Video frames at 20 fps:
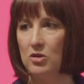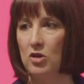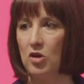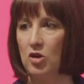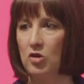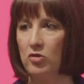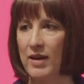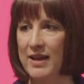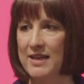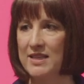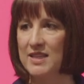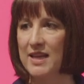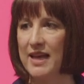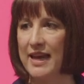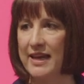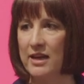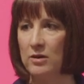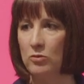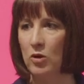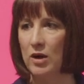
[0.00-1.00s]
that greater
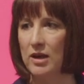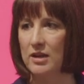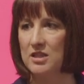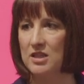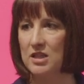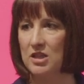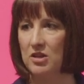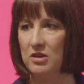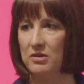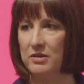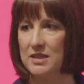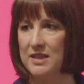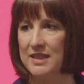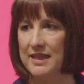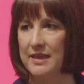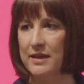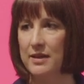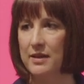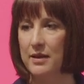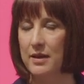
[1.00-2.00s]
in-work
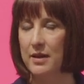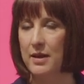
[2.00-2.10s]
security,